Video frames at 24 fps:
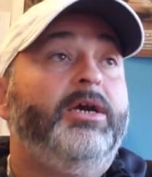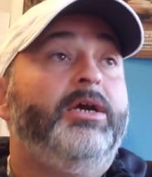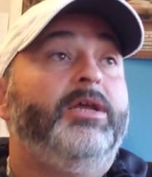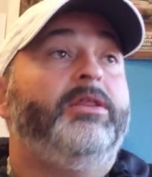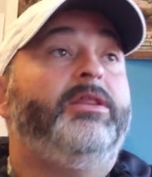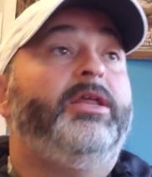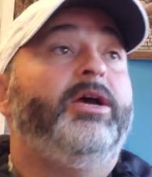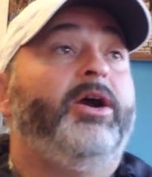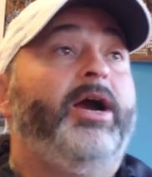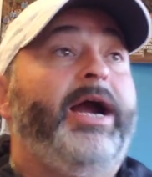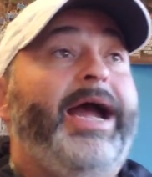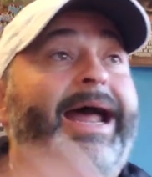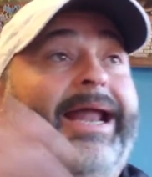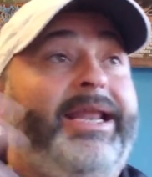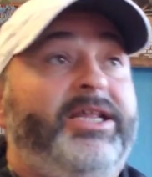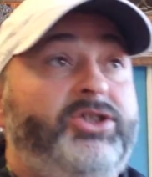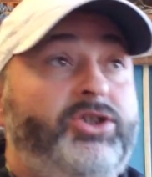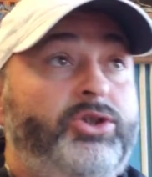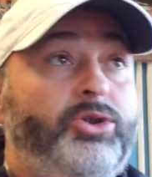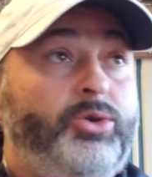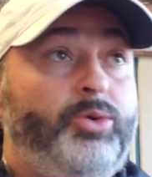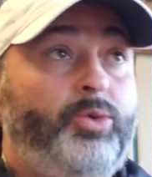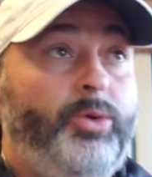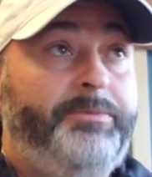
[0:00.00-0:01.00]
Their
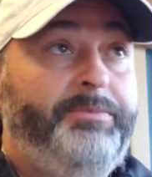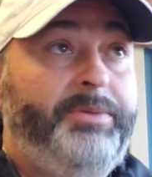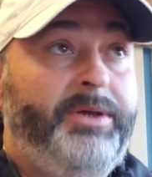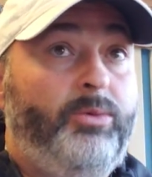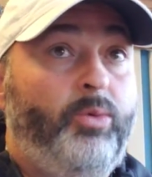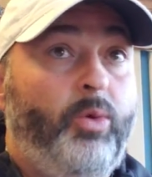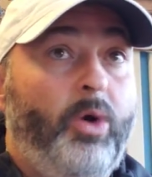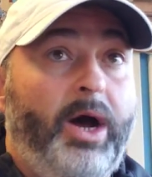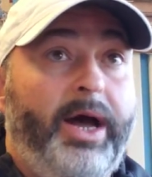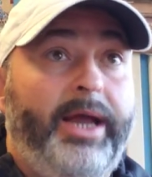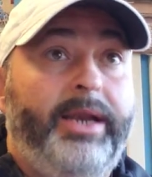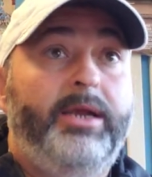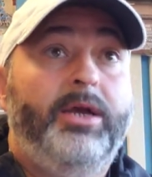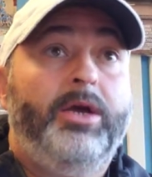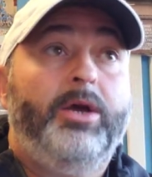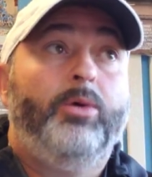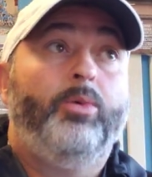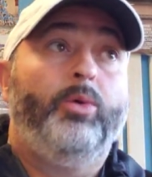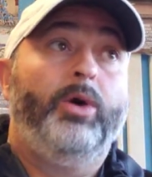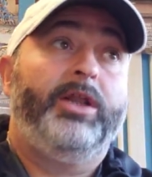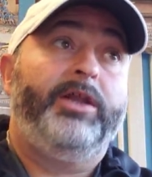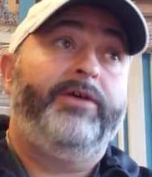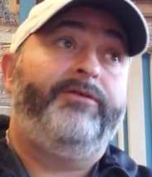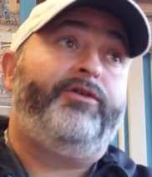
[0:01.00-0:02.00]
attitude would be what?
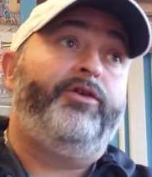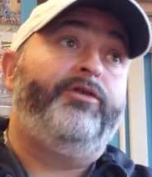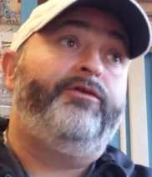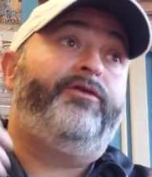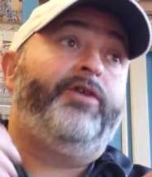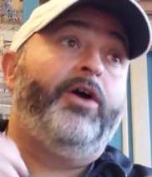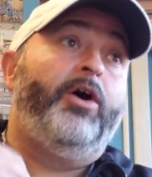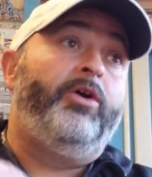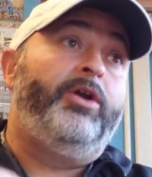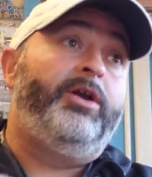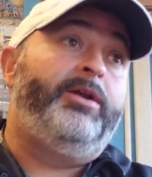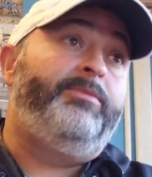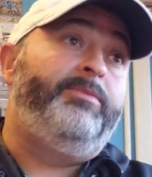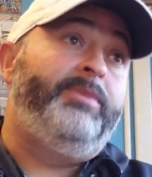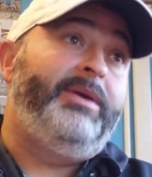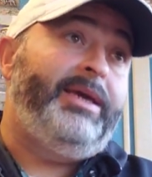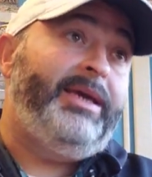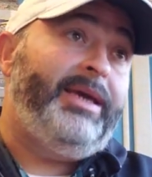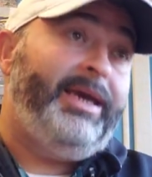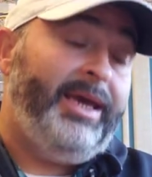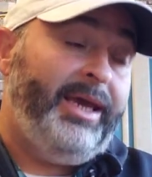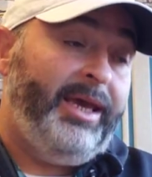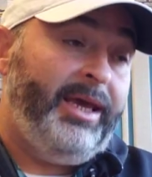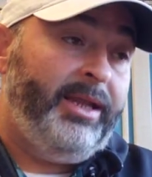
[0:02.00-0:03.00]
Well, if you voted
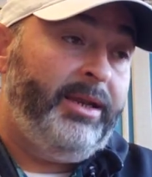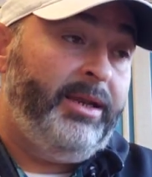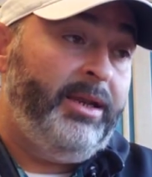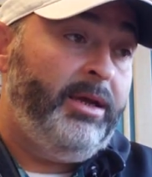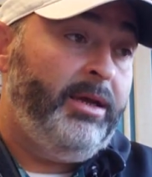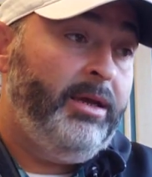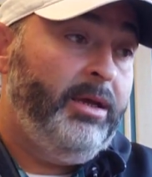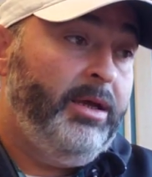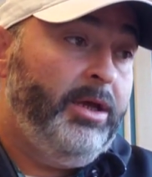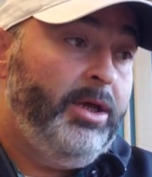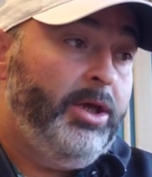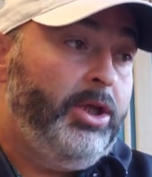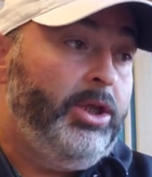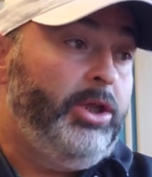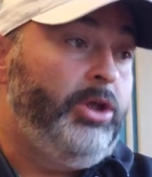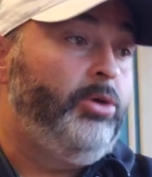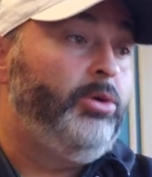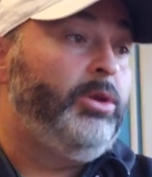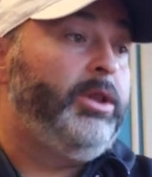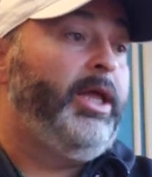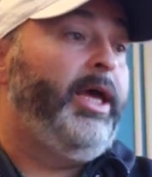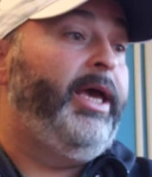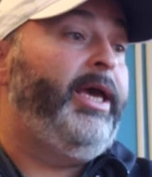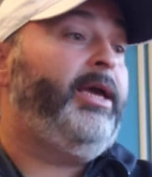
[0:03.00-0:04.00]
me in,
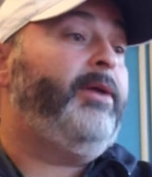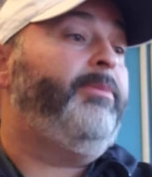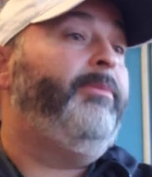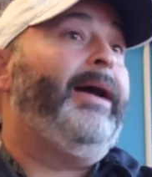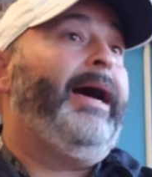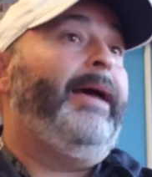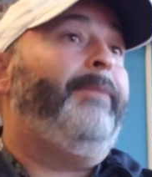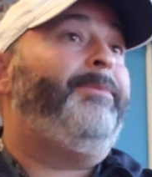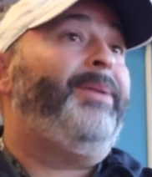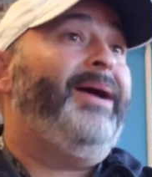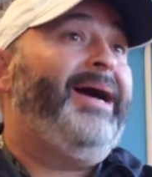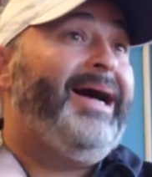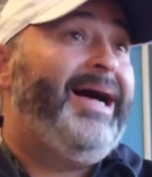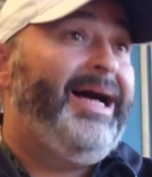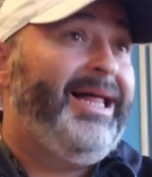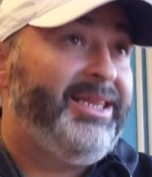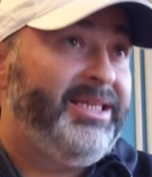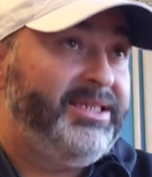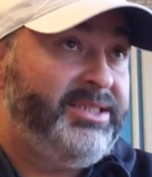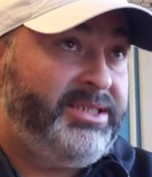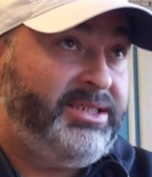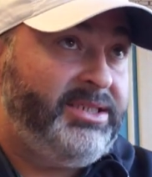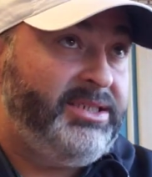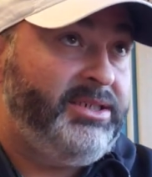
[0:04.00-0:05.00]
you like my
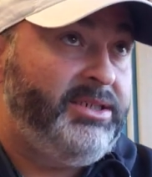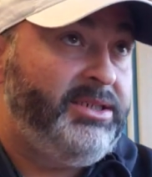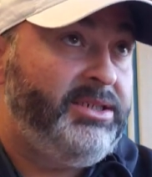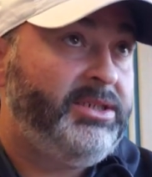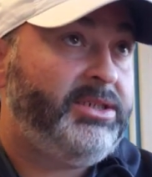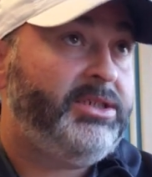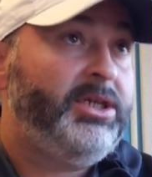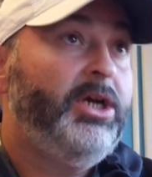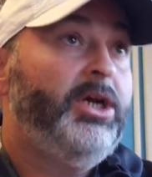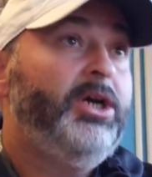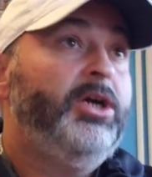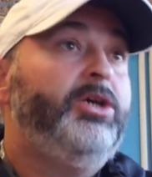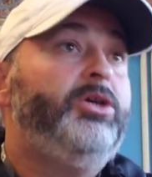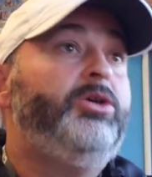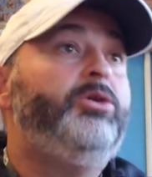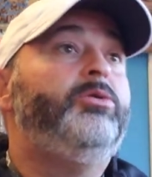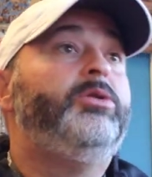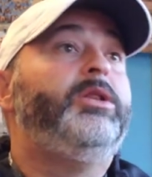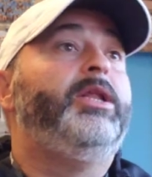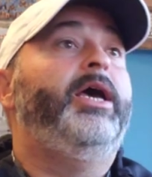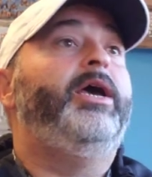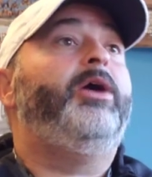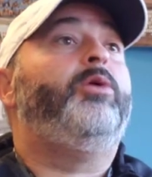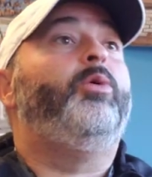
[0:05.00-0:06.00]
policies, you
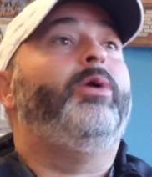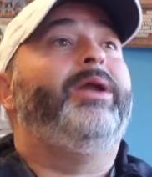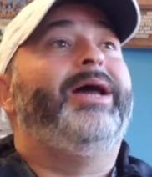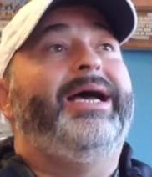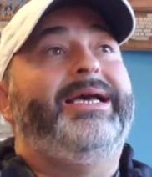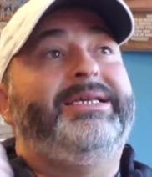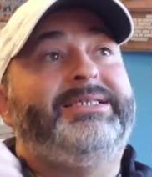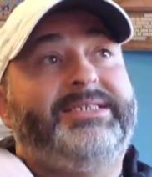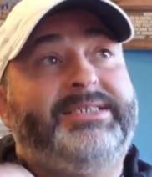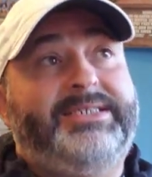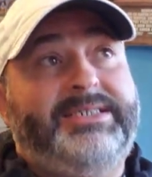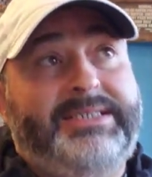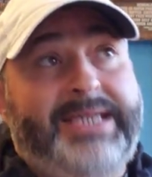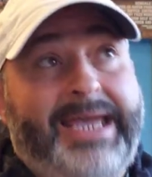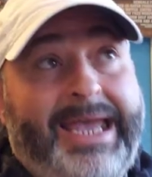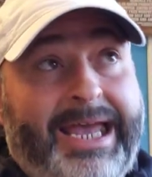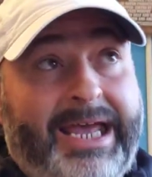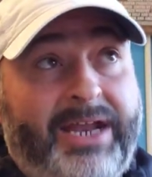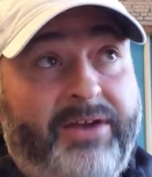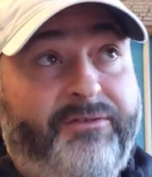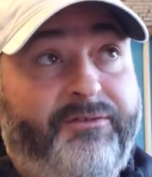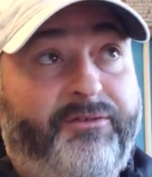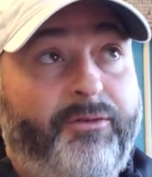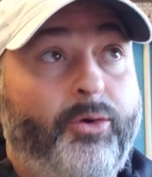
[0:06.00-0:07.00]
like what I
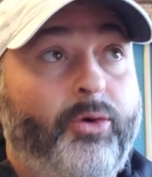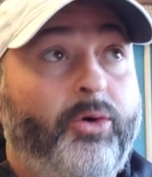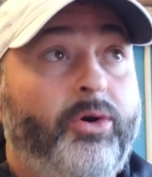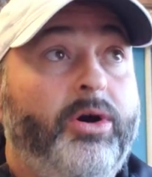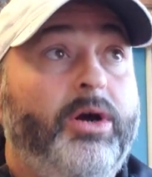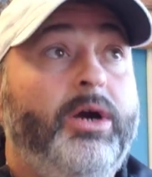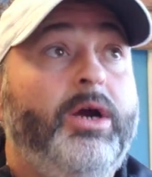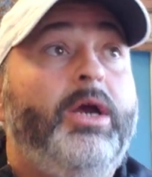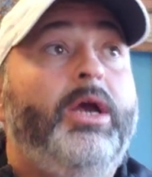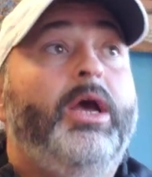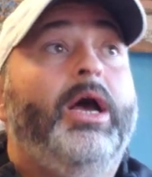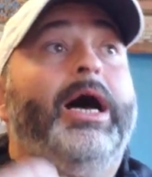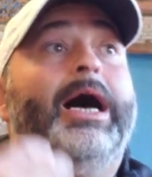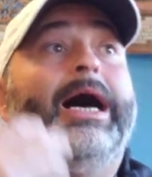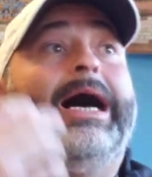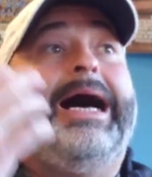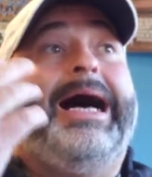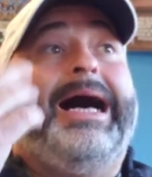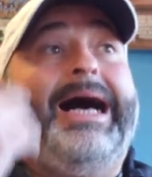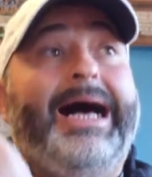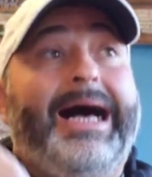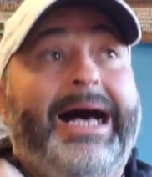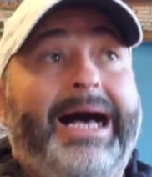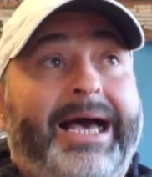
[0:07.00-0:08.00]
stand for,
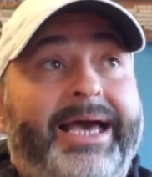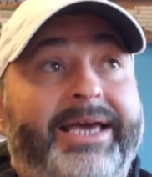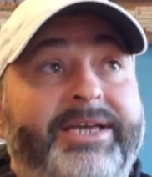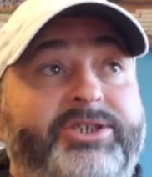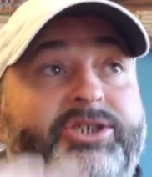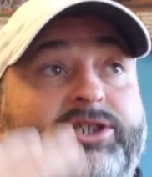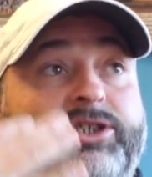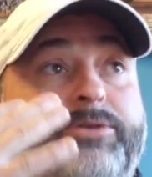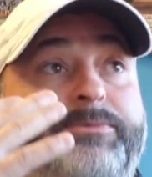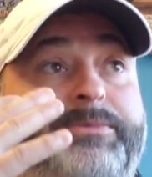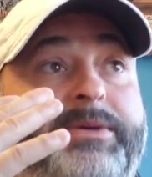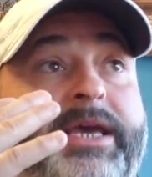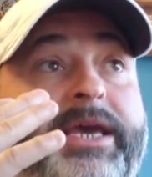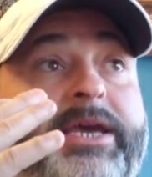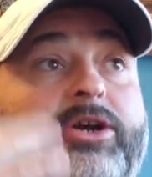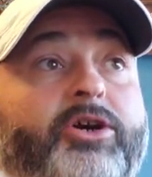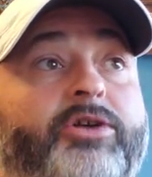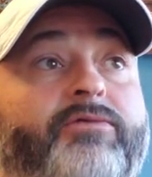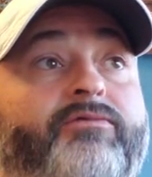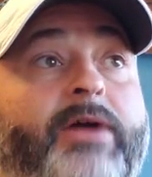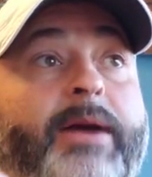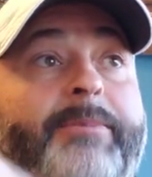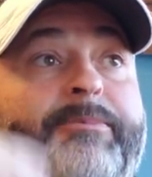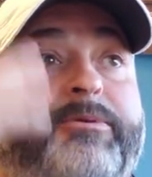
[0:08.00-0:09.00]
I should be a
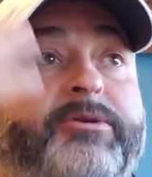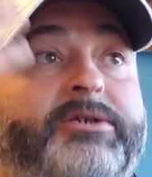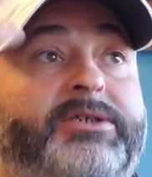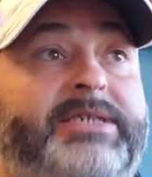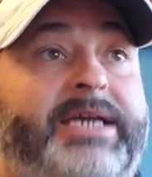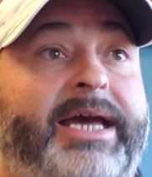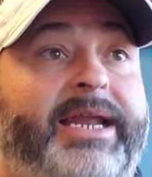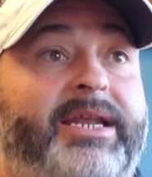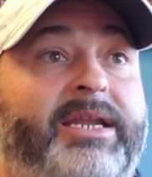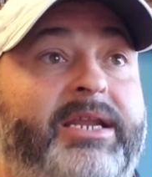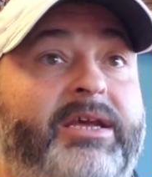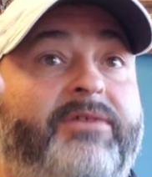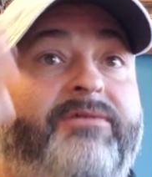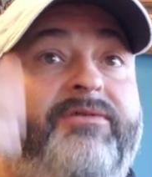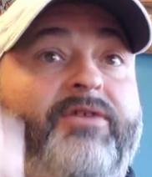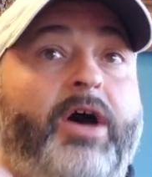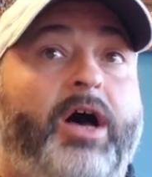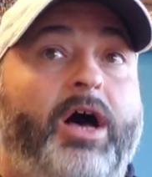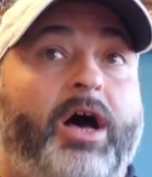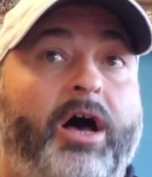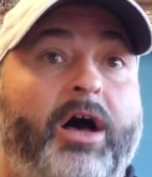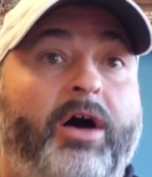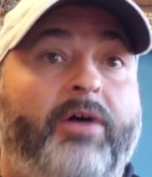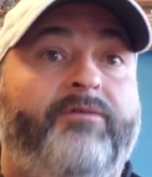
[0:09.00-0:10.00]
good representative
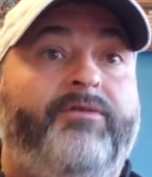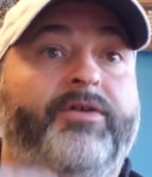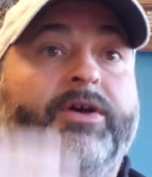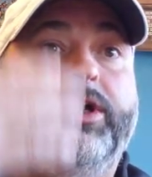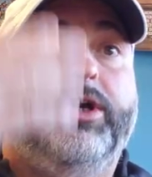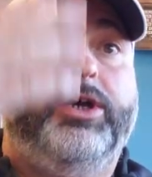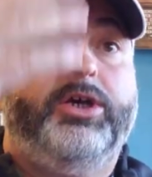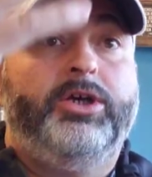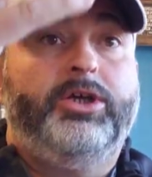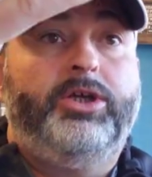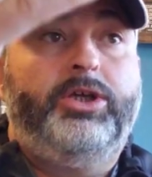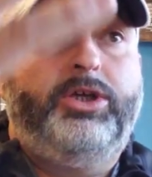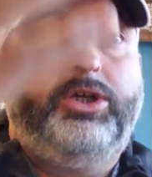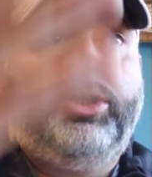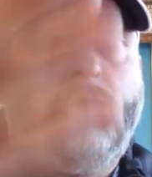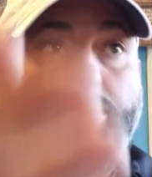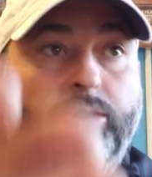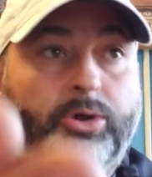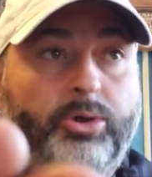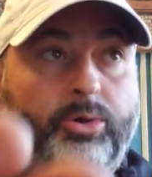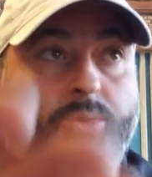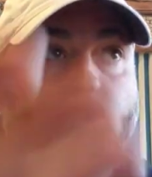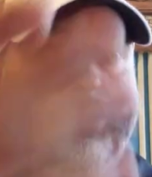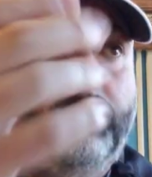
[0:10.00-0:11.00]
of
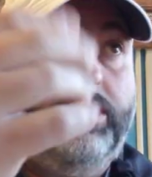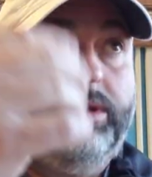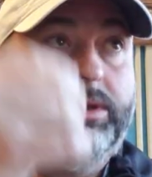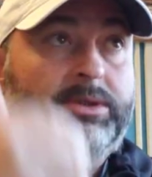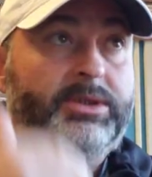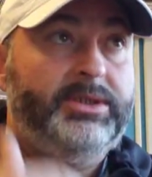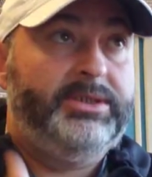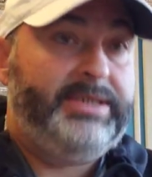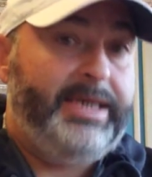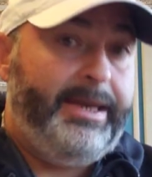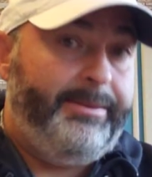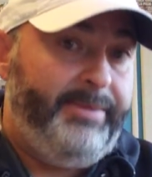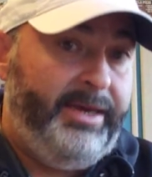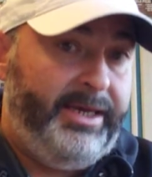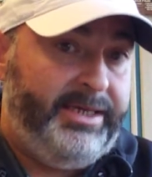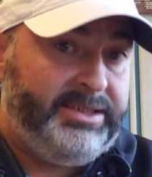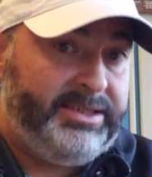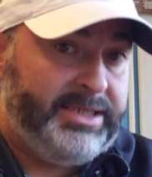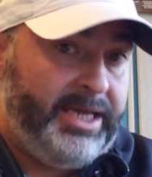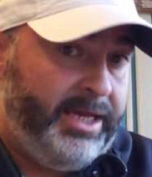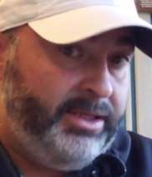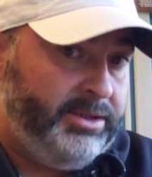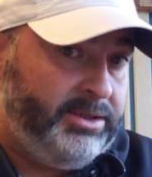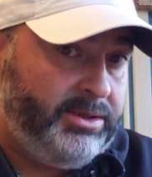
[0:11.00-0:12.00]
you. Does that make
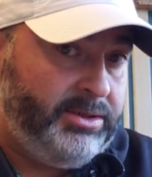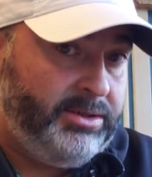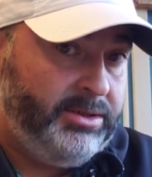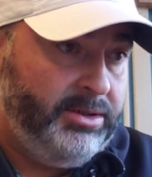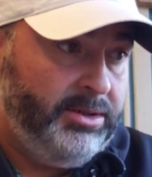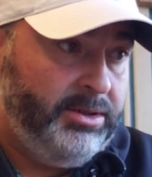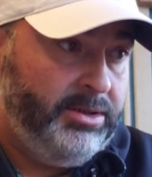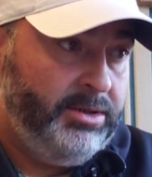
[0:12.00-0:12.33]
sense?